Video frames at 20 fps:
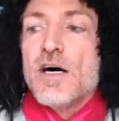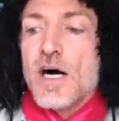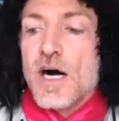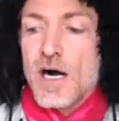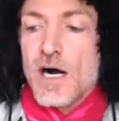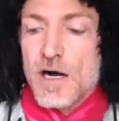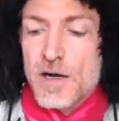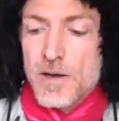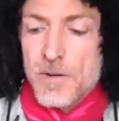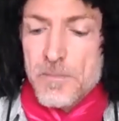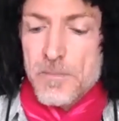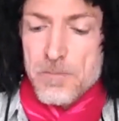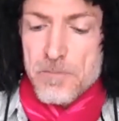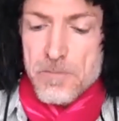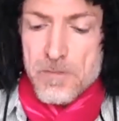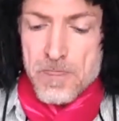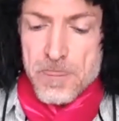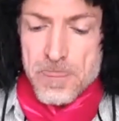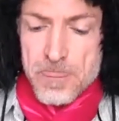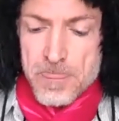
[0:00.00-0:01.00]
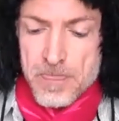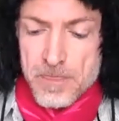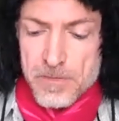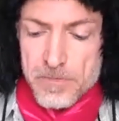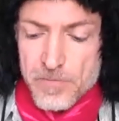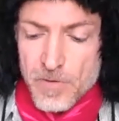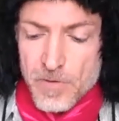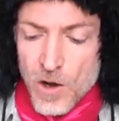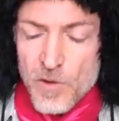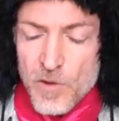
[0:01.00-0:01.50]
Um,
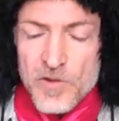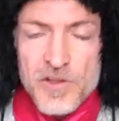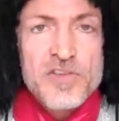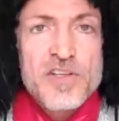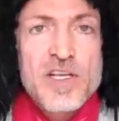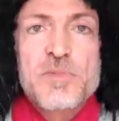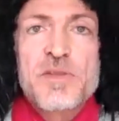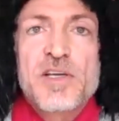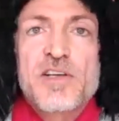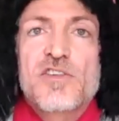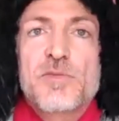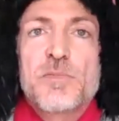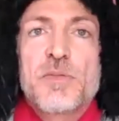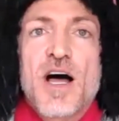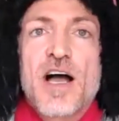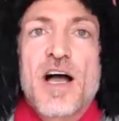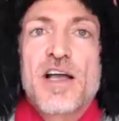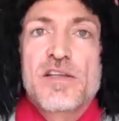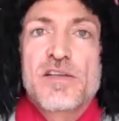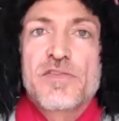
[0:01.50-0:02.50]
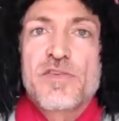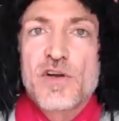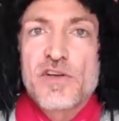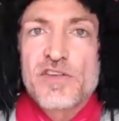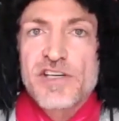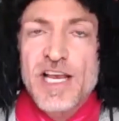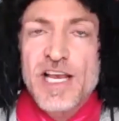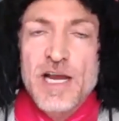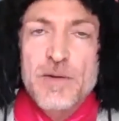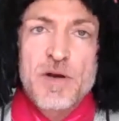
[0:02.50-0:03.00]
all the same things apply as far
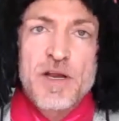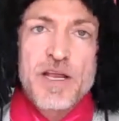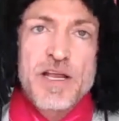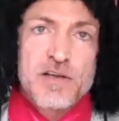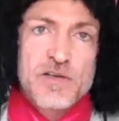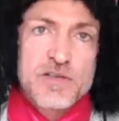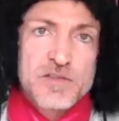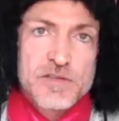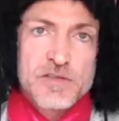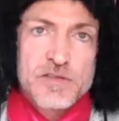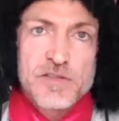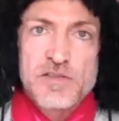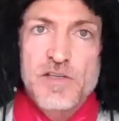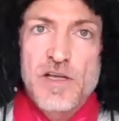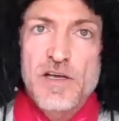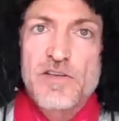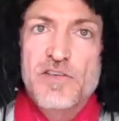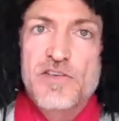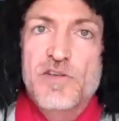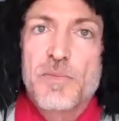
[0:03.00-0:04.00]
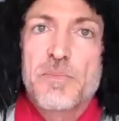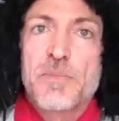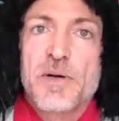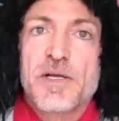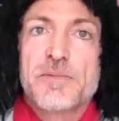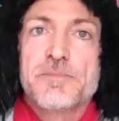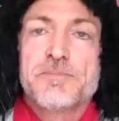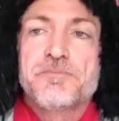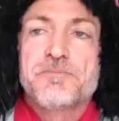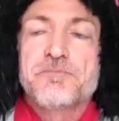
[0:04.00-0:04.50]
as camera angles and such,
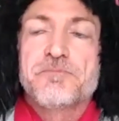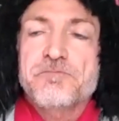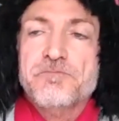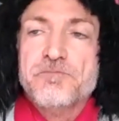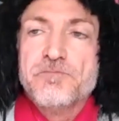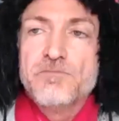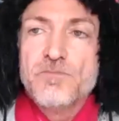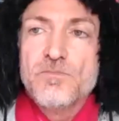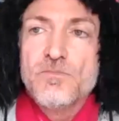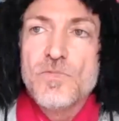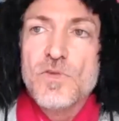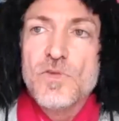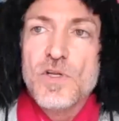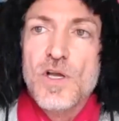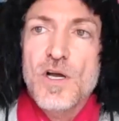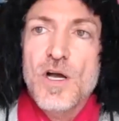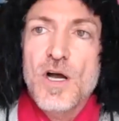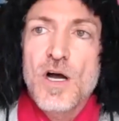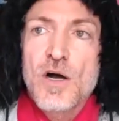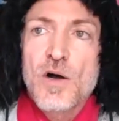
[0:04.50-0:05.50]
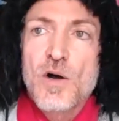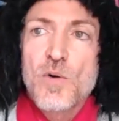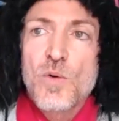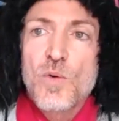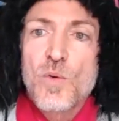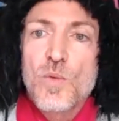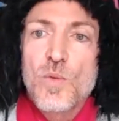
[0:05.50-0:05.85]
but uh,